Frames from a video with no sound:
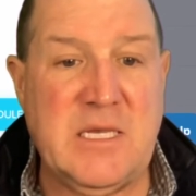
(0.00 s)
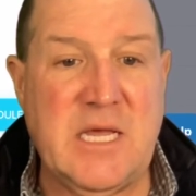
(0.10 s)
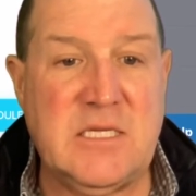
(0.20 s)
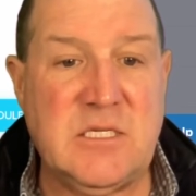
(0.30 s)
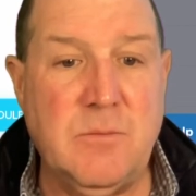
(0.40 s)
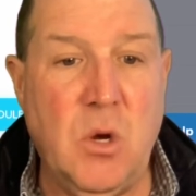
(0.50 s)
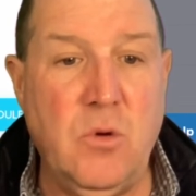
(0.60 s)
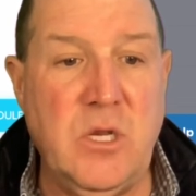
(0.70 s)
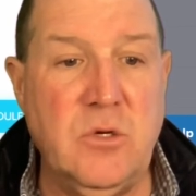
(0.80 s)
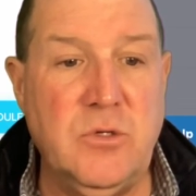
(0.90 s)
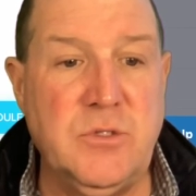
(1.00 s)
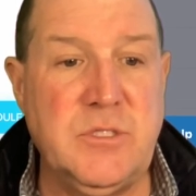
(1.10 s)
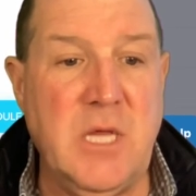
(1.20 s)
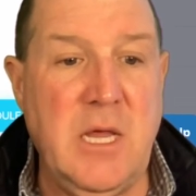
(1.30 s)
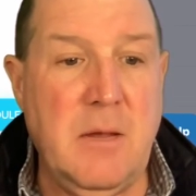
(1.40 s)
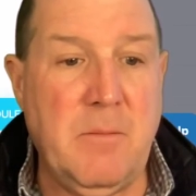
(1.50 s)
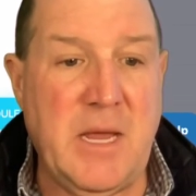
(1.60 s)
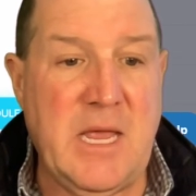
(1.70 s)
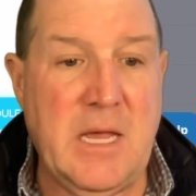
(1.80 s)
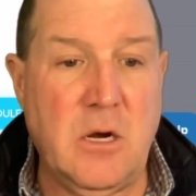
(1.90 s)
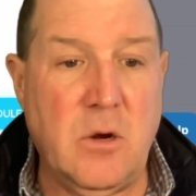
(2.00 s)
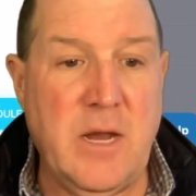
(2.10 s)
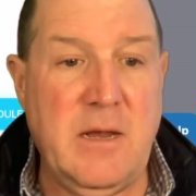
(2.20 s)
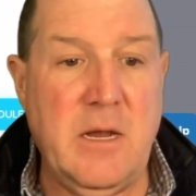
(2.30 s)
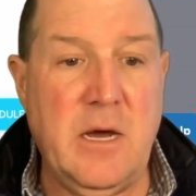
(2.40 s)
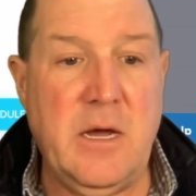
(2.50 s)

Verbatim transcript: testimonials, my NRN,